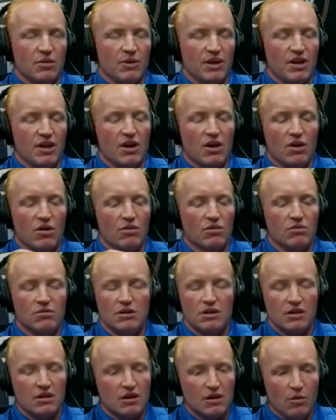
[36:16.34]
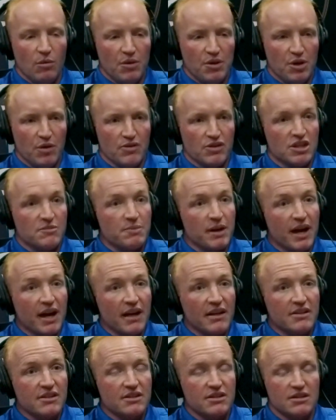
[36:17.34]
We know the
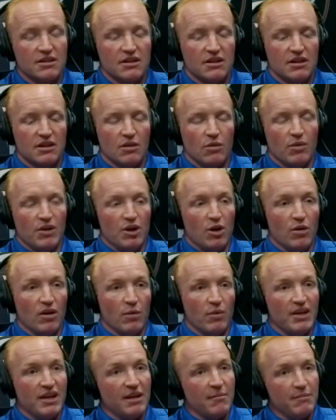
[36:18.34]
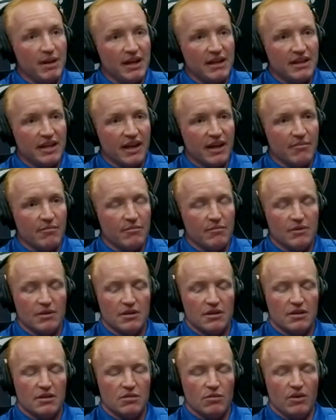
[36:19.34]
specs. We know that we can meet them.
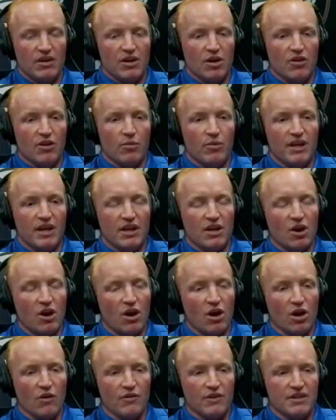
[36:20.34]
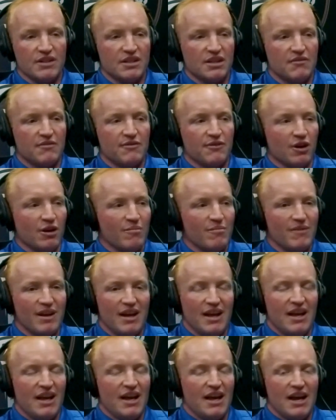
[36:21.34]
We know that we can harvest it from.
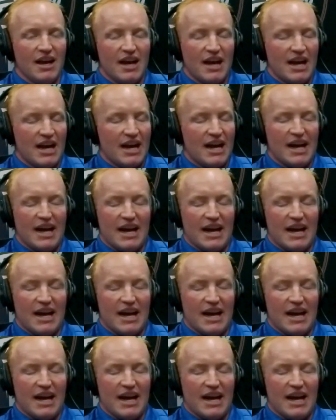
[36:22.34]
Some